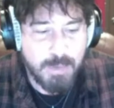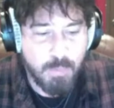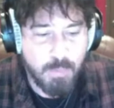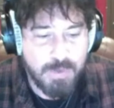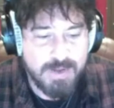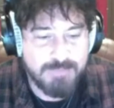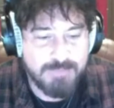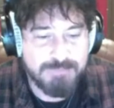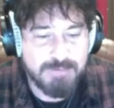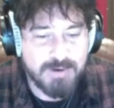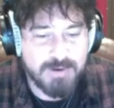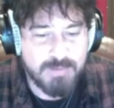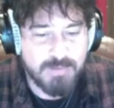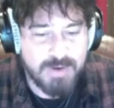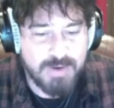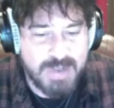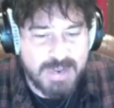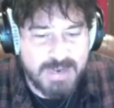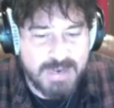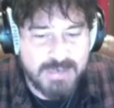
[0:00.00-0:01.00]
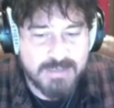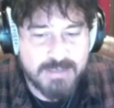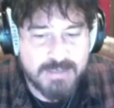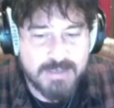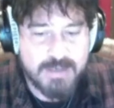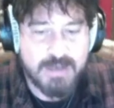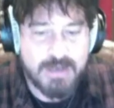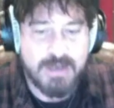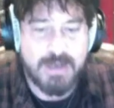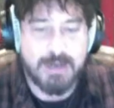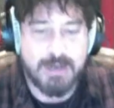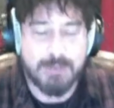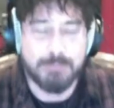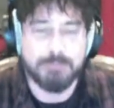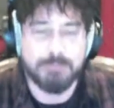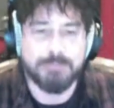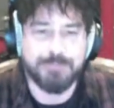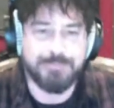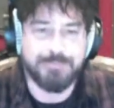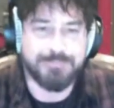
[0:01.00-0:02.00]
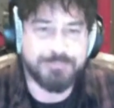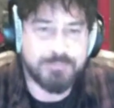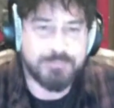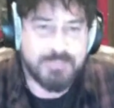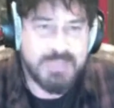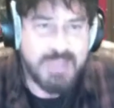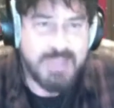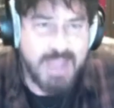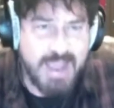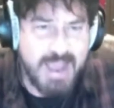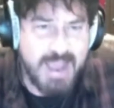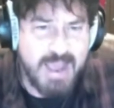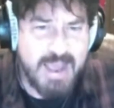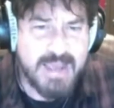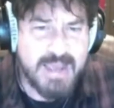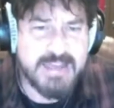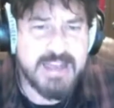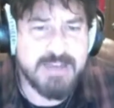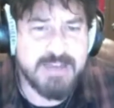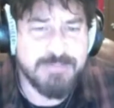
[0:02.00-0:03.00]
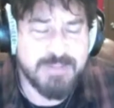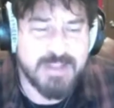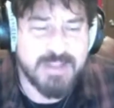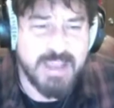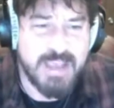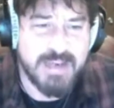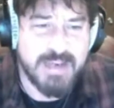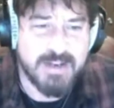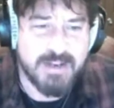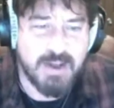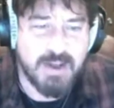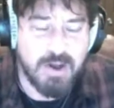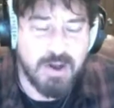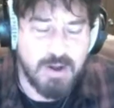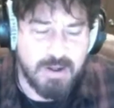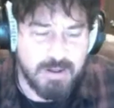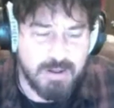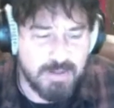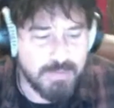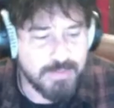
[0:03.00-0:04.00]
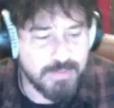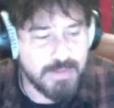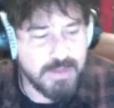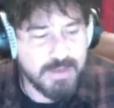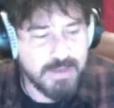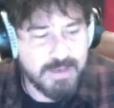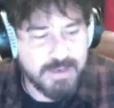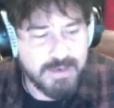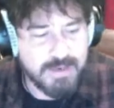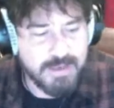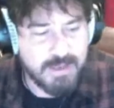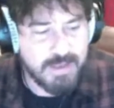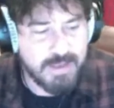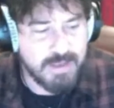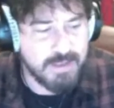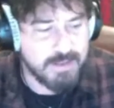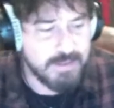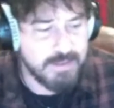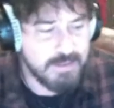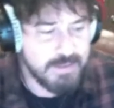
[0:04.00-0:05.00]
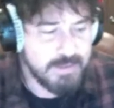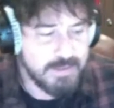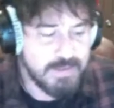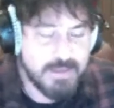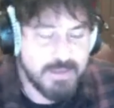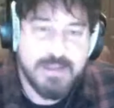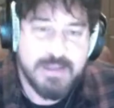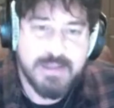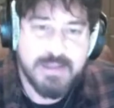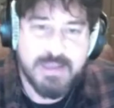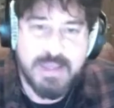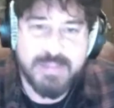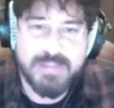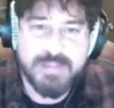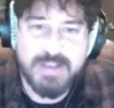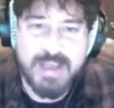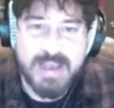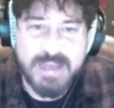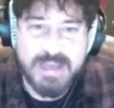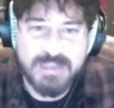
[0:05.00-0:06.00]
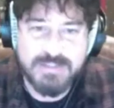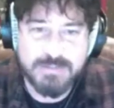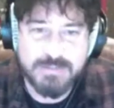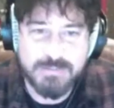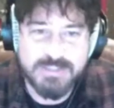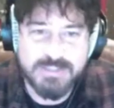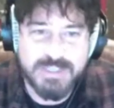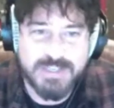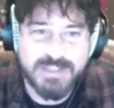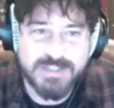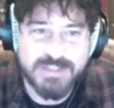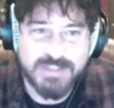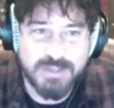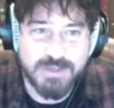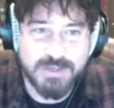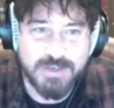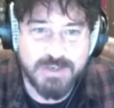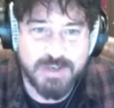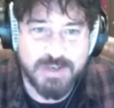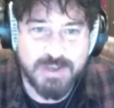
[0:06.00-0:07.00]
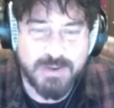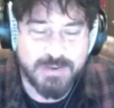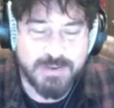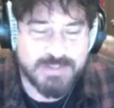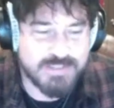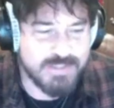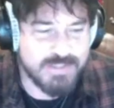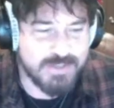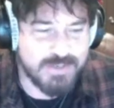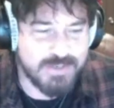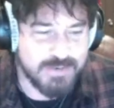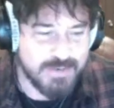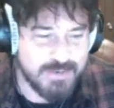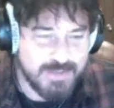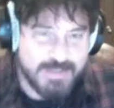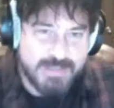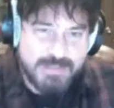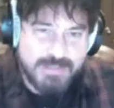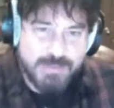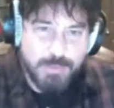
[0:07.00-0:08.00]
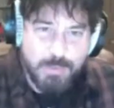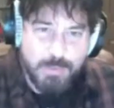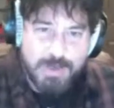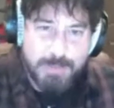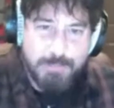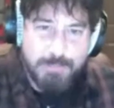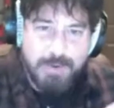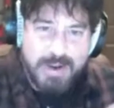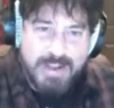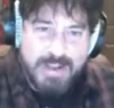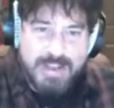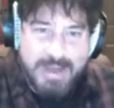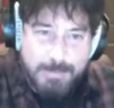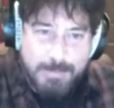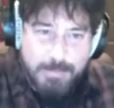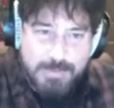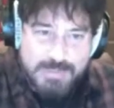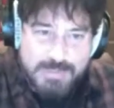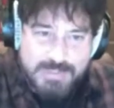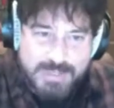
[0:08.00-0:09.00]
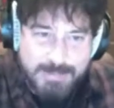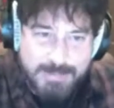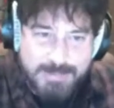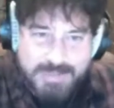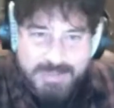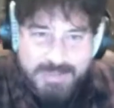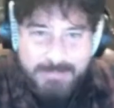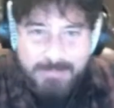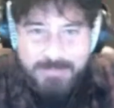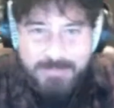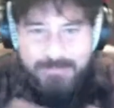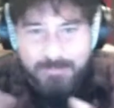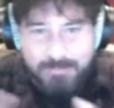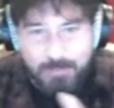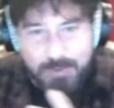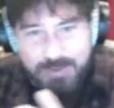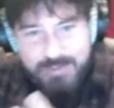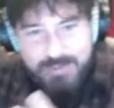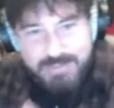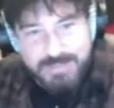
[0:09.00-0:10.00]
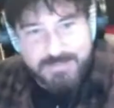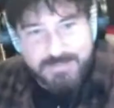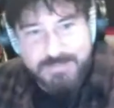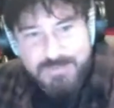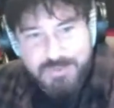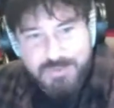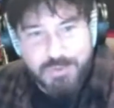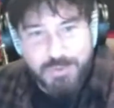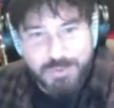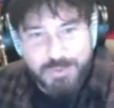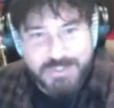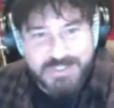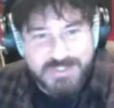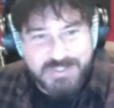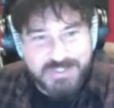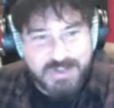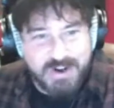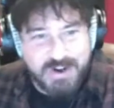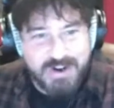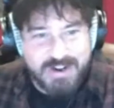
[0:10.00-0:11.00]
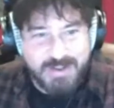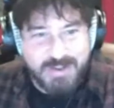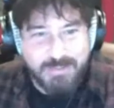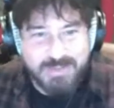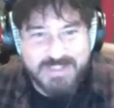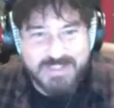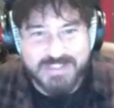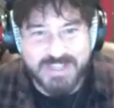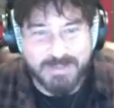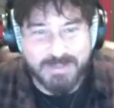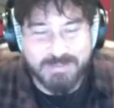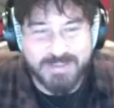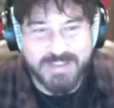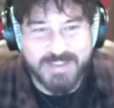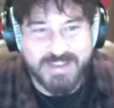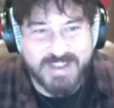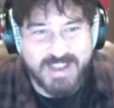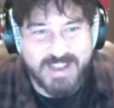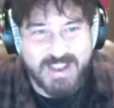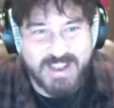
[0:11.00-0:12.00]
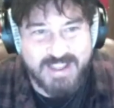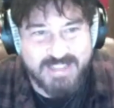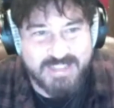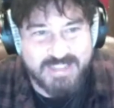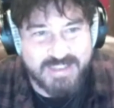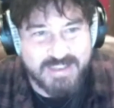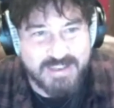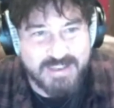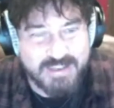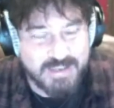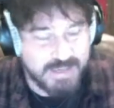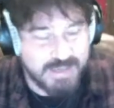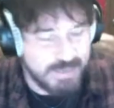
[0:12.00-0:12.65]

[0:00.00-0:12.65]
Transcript: when it felt right, I definitely had to call and let the guys from Saint Asonia know you want to break up with something before truly starting with something, I think.